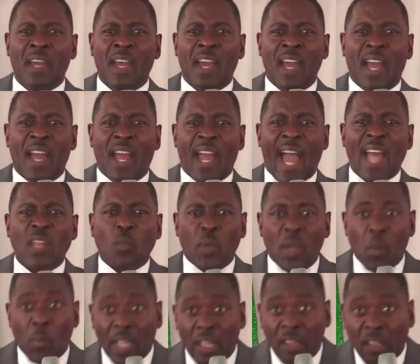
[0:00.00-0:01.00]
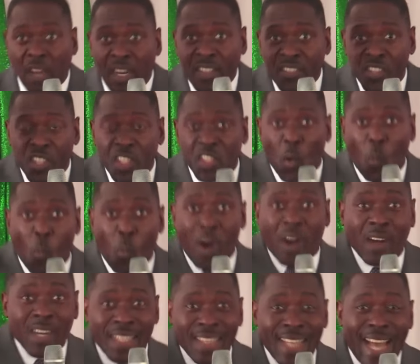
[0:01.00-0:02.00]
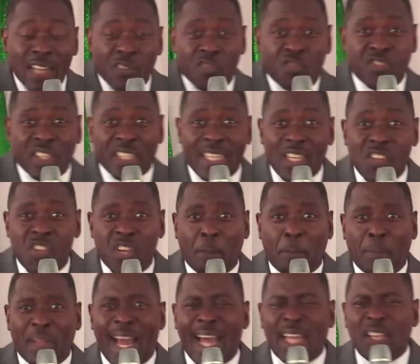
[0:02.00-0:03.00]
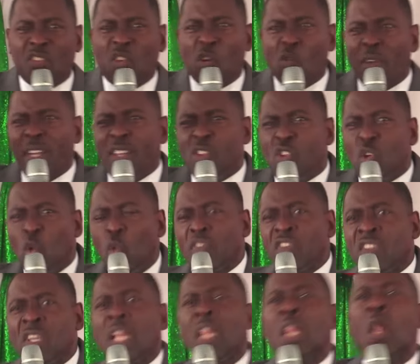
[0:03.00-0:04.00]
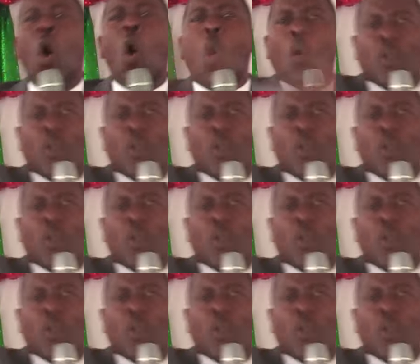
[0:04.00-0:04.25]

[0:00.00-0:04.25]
And we will continue to work on that strategic plan to reduce the load